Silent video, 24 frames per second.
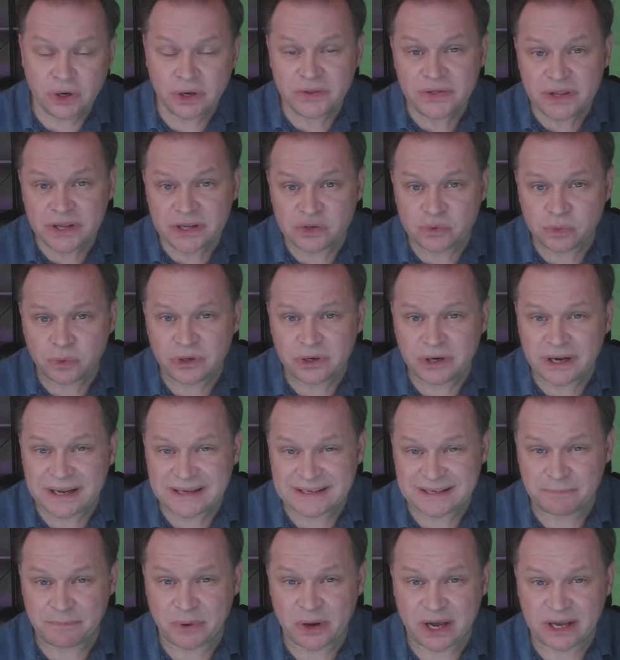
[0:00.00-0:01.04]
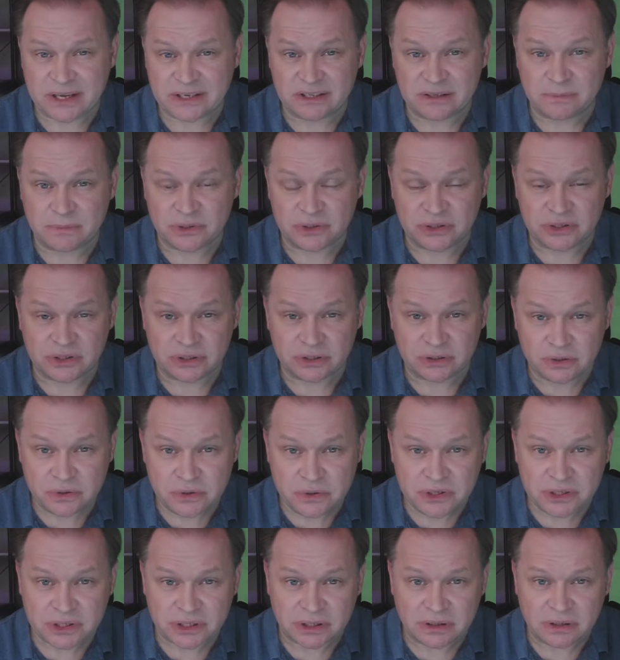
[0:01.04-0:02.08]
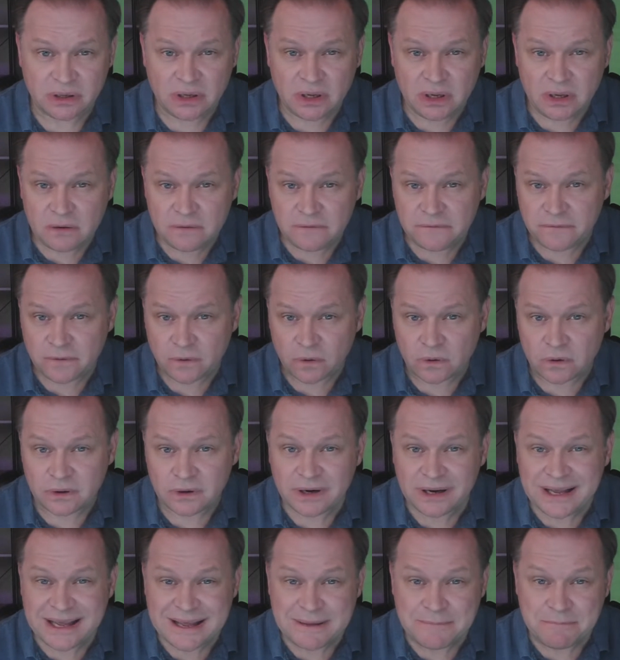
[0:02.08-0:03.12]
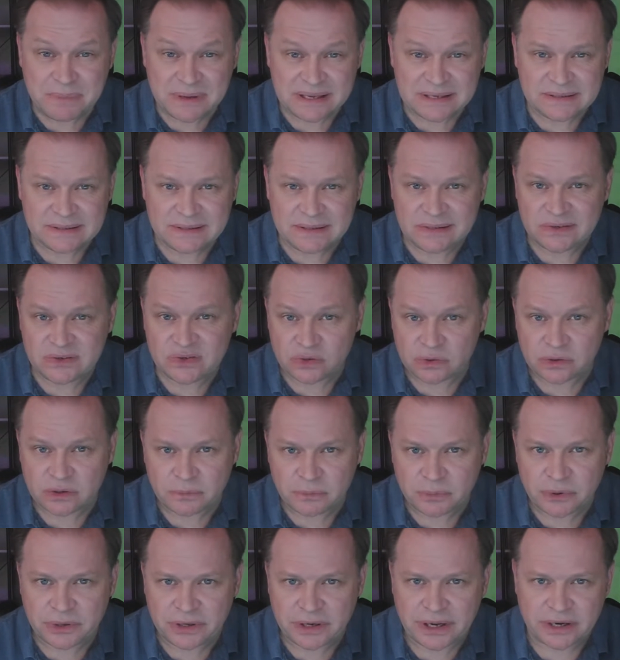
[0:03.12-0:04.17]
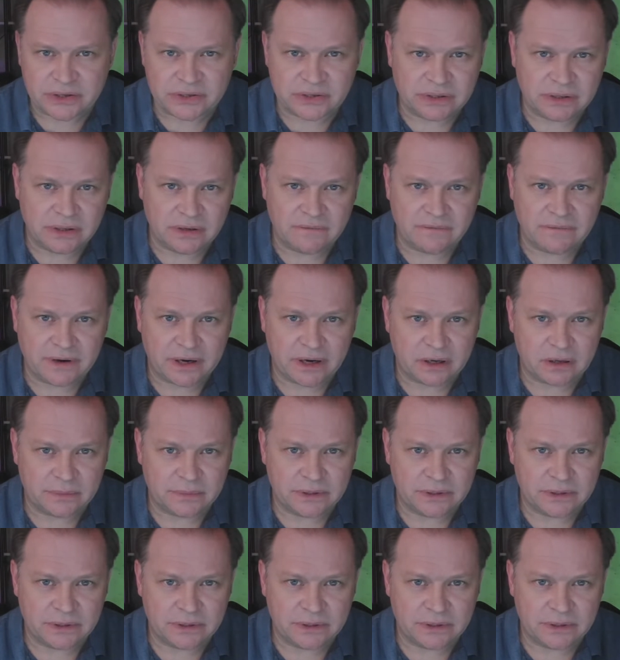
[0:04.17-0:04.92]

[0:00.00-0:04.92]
this work as a possible solution for a business or a production environment?